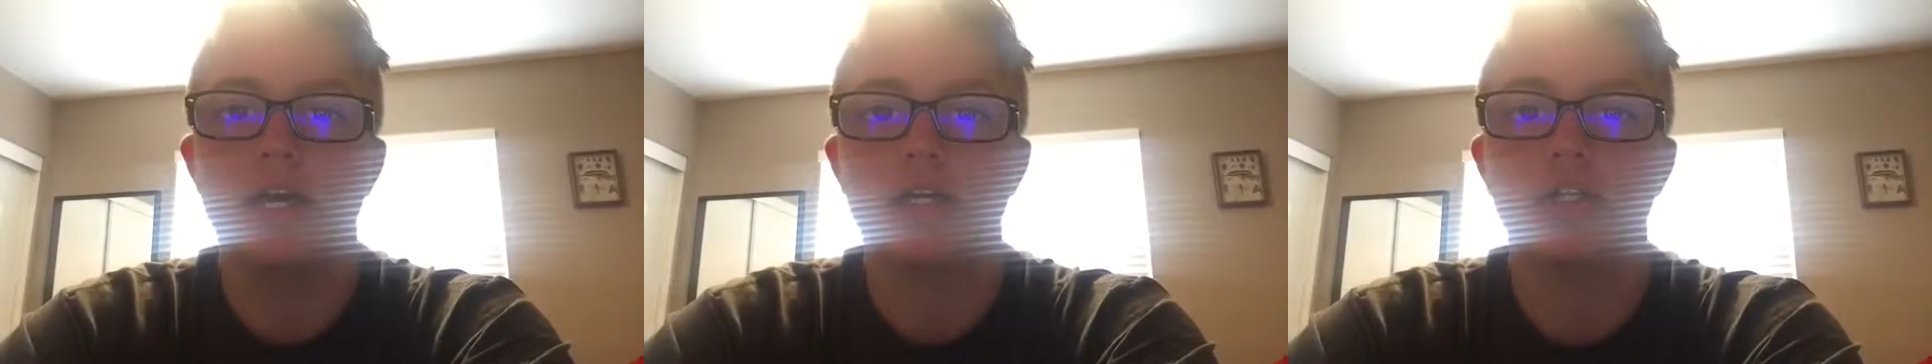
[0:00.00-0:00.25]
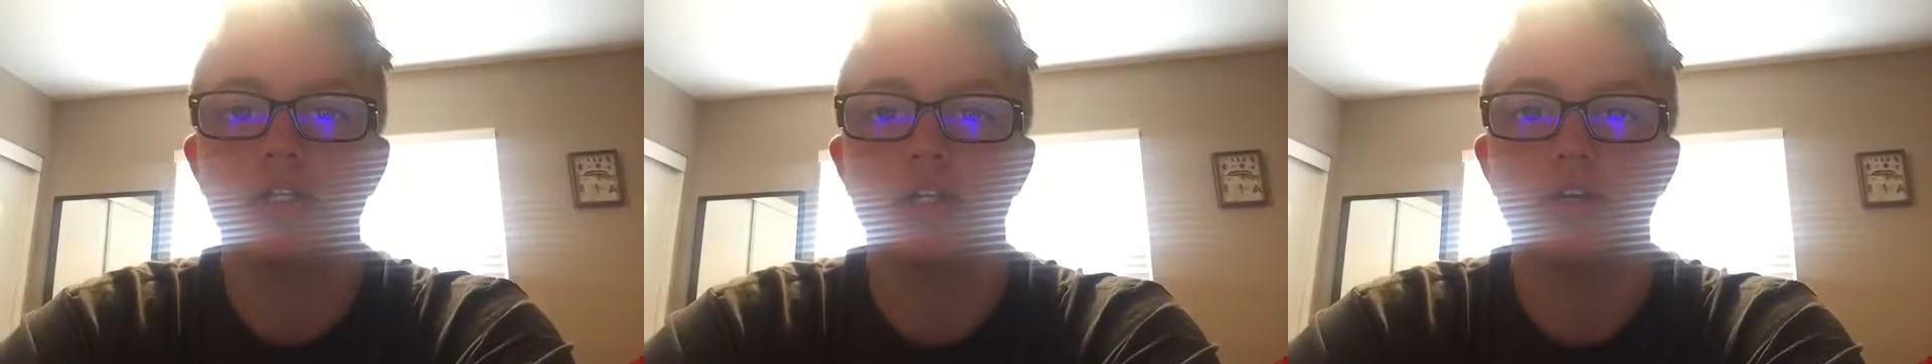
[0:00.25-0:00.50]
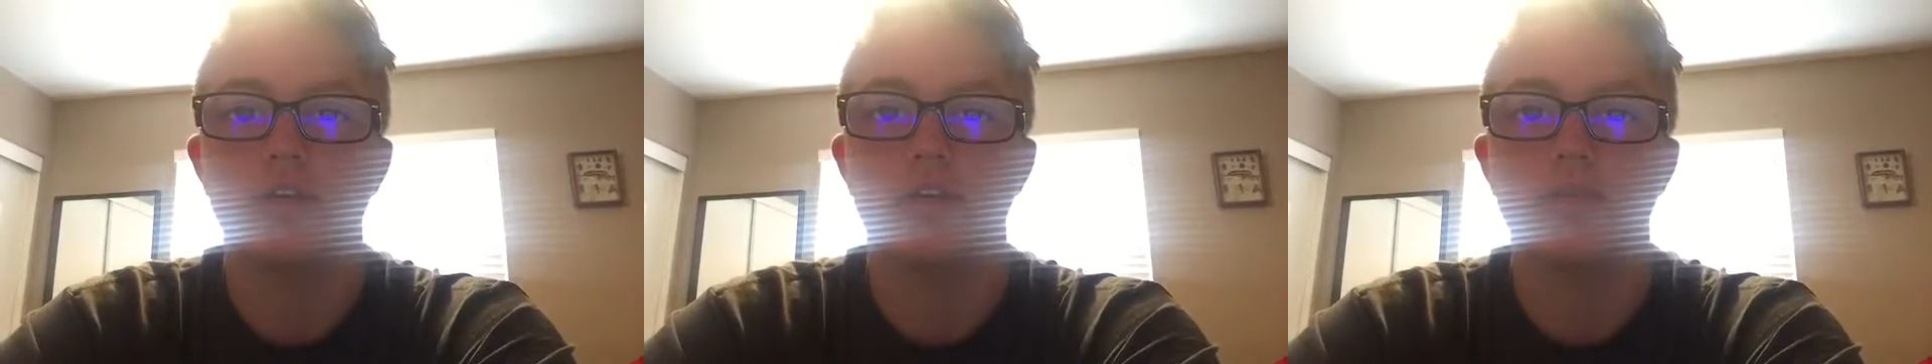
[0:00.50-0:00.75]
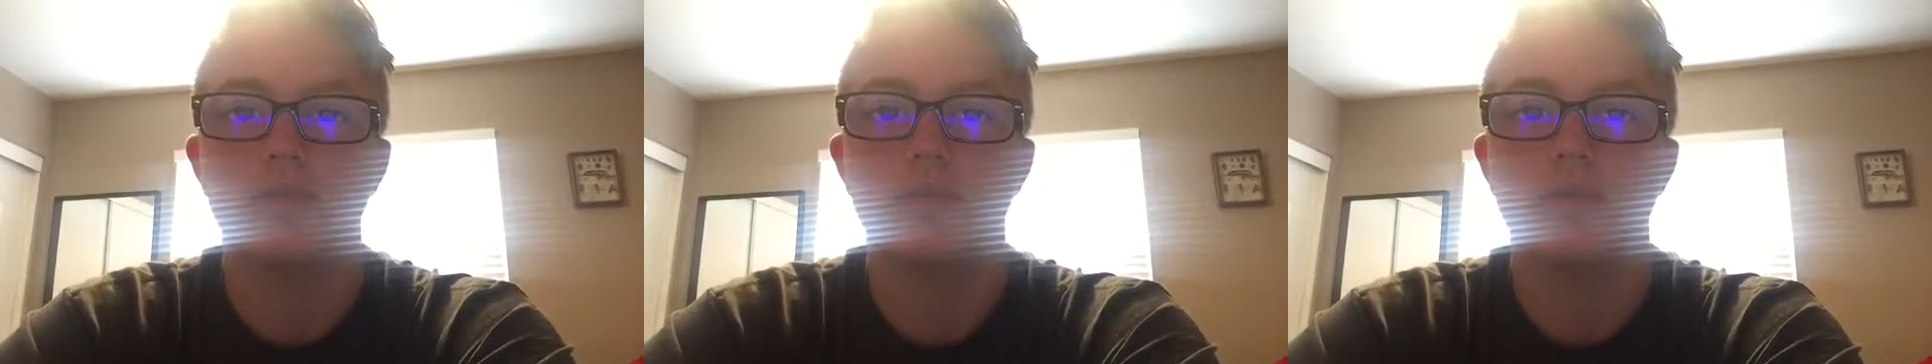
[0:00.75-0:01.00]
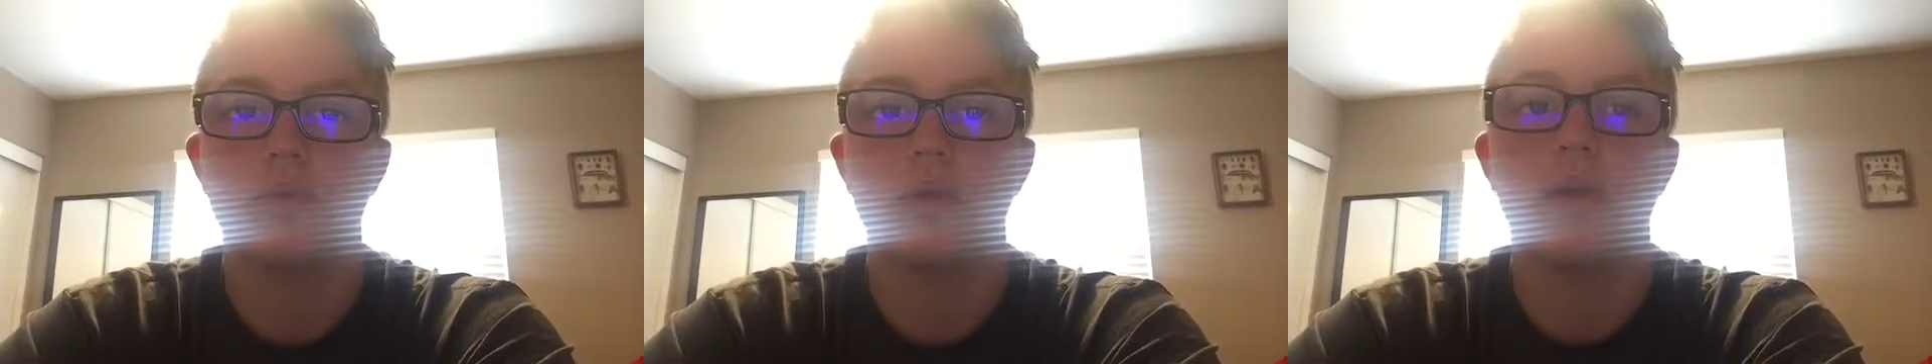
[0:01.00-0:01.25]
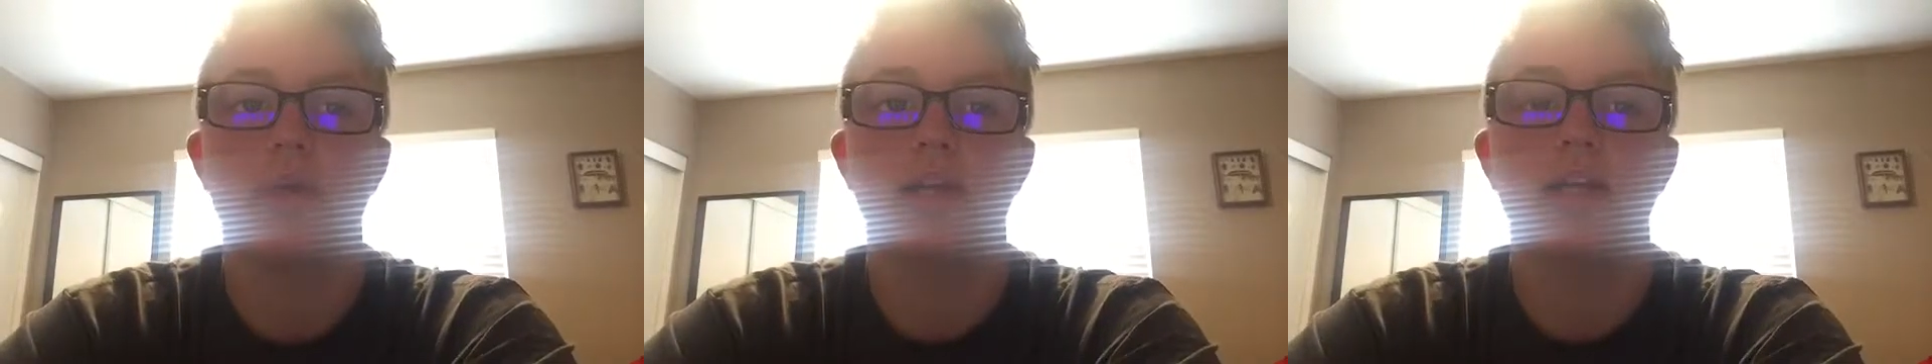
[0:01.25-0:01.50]

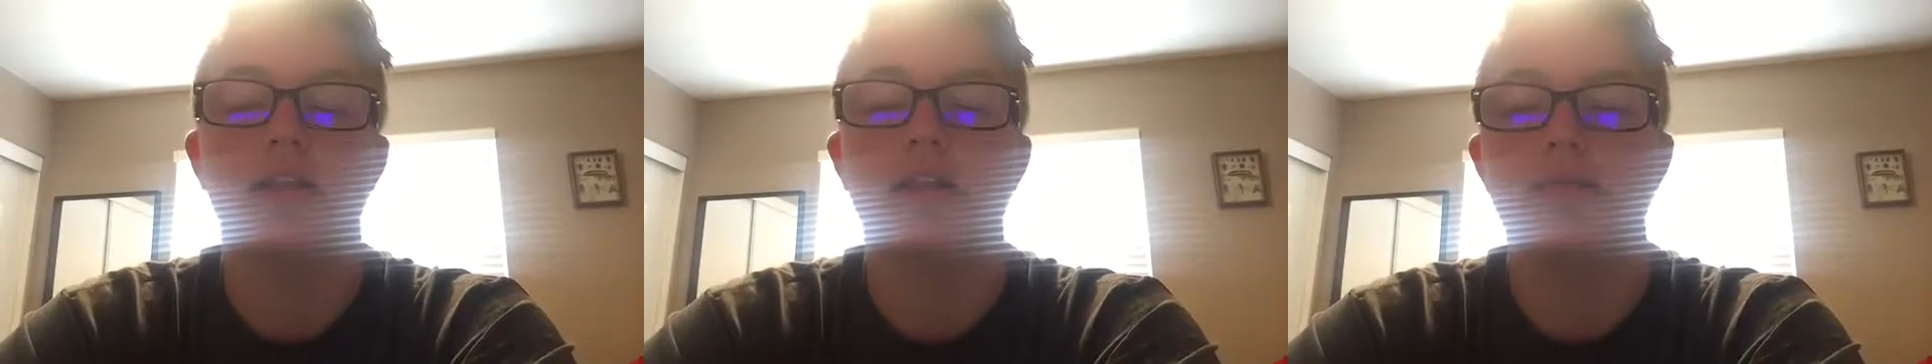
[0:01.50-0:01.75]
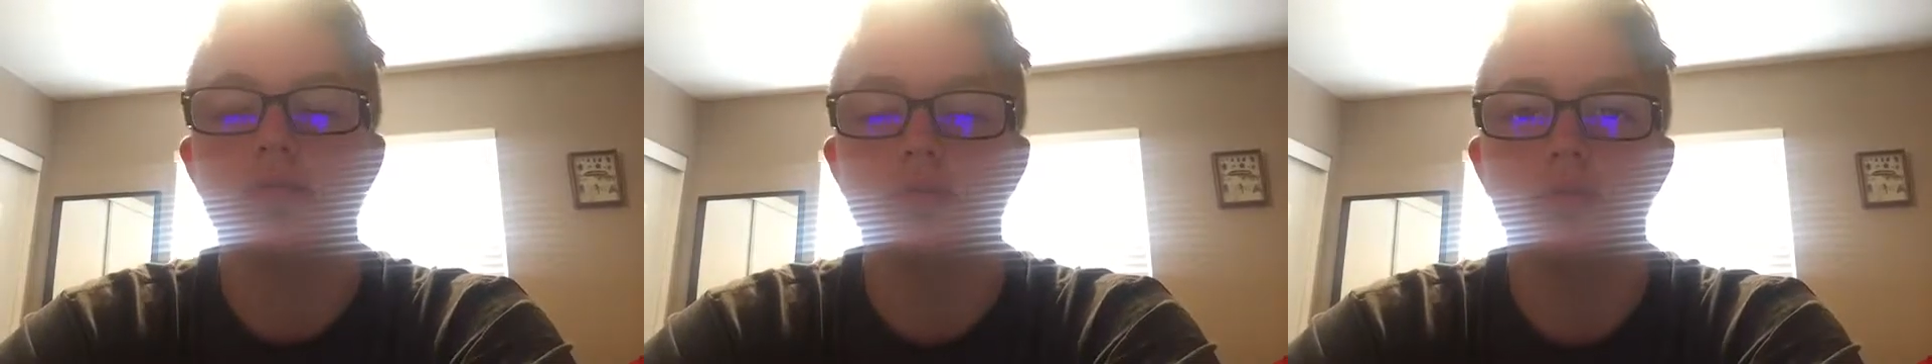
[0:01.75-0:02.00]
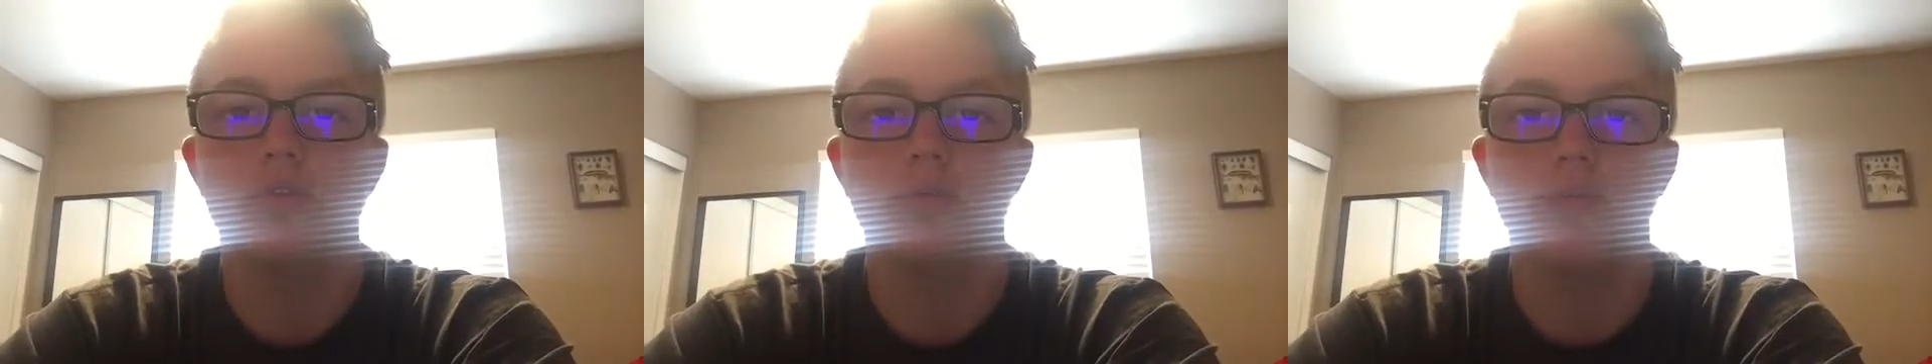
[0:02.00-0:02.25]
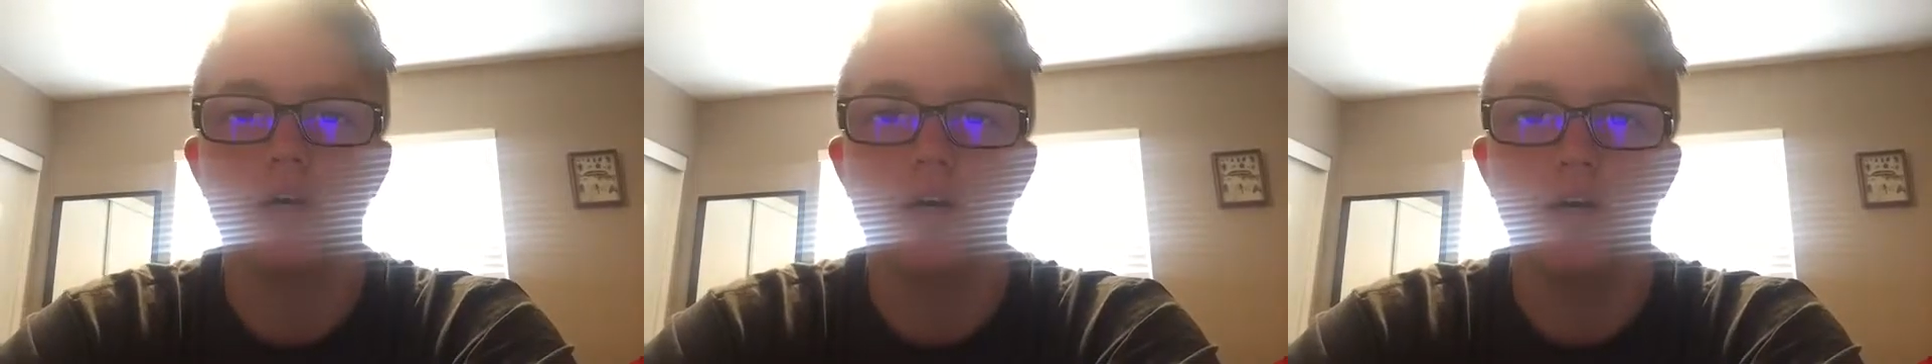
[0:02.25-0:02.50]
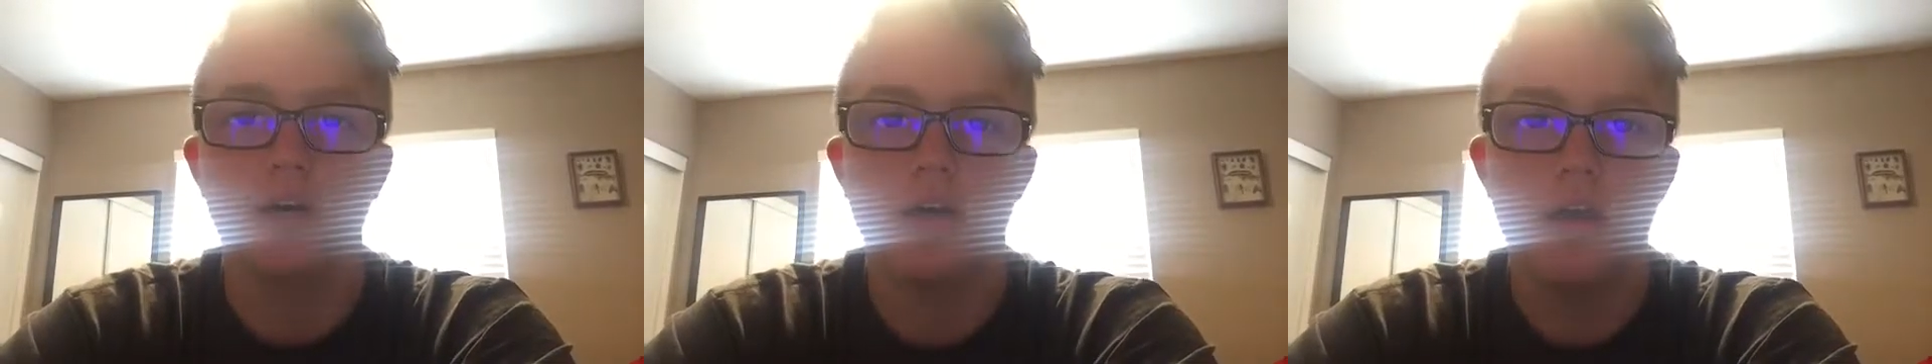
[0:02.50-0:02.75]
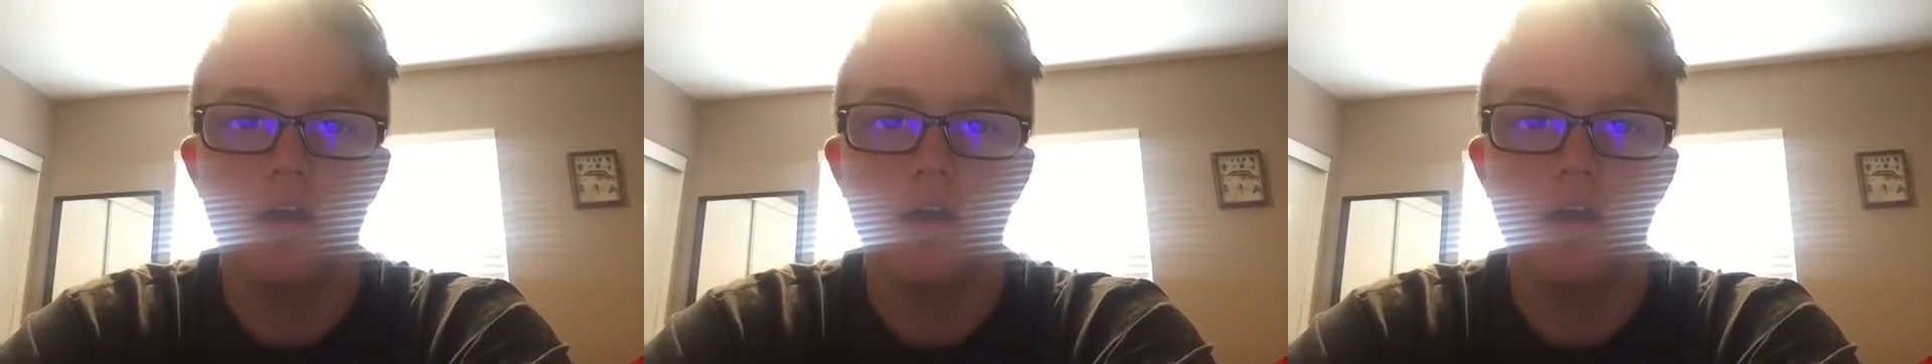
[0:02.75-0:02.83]
leaves the room, the